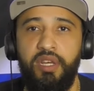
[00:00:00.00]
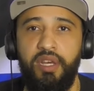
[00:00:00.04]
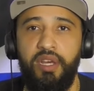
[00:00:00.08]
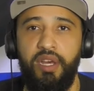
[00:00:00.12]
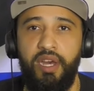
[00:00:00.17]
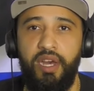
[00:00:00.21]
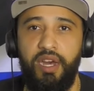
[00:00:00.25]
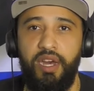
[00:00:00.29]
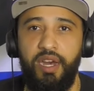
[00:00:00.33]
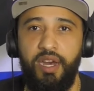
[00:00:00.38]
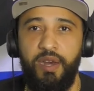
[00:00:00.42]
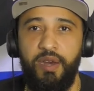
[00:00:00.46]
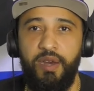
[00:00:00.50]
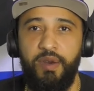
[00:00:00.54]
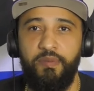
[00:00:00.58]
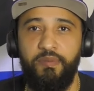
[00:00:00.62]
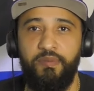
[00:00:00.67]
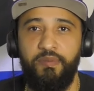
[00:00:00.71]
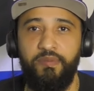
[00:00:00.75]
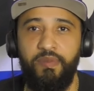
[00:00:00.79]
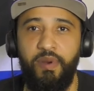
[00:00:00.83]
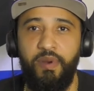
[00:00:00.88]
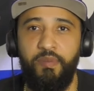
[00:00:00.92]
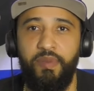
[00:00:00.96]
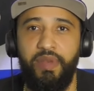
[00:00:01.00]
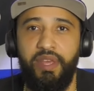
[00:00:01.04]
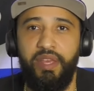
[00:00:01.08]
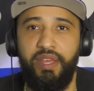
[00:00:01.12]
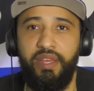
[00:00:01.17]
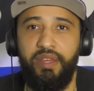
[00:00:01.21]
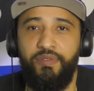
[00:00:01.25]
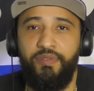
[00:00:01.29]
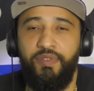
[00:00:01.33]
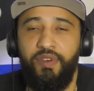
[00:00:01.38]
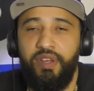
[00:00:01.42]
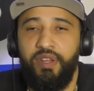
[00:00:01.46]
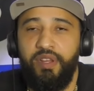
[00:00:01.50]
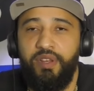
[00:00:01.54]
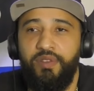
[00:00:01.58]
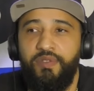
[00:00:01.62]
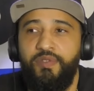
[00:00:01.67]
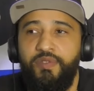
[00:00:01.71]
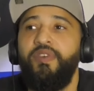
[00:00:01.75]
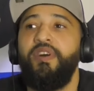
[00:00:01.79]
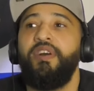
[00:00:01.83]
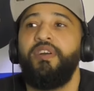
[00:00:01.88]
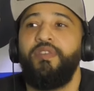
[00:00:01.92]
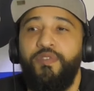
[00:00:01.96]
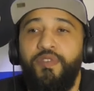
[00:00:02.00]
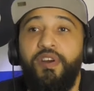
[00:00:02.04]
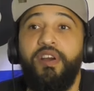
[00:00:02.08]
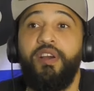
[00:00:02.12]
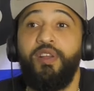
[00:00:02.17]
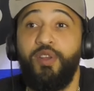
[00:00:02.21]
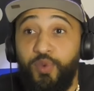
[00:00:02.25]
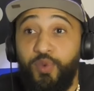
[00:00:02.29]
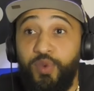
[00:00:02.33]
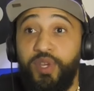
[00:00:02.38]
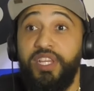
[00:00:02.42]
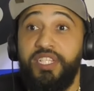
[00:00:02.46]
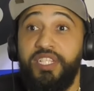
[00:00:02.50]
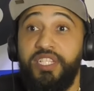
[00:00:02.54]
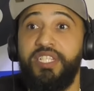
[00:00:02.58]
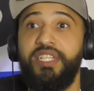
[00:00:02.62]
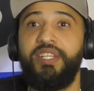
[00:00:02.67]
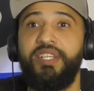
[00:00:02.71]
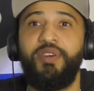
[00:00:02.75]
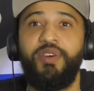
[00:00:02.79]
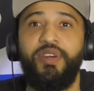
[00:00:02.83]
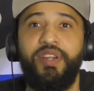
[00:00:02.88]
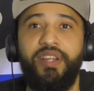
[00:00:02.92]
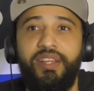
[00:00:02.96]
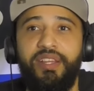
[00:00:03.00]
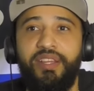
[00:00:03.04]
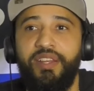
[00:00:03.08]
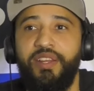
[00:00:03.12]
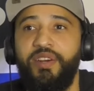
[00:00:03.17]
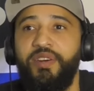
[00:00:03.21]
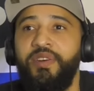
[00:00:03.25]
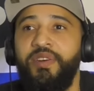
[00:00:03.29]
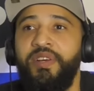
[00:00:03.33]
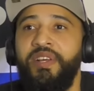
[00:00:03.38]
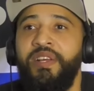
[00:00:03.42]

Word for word: um, my man fucking fuck fuck Luigi, or you know,